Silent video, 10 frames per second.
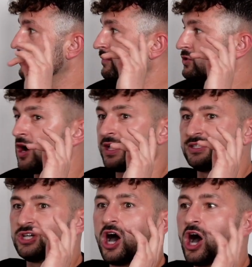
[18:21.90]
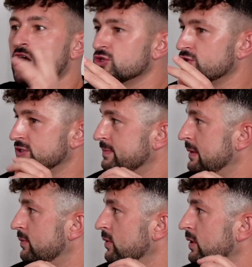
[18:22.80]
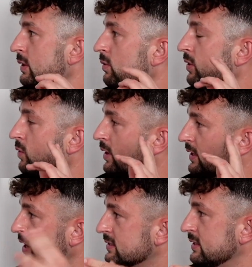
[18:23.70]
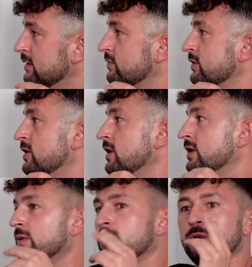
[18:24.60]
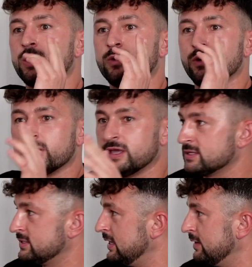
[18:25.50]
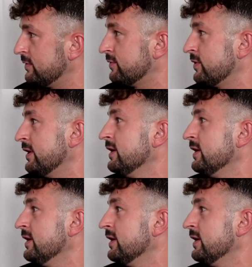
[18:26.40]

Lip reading: talking to hundreds of people. Anyone want to go on a yacht today for $1? Anyone want to go on a yacht today for free?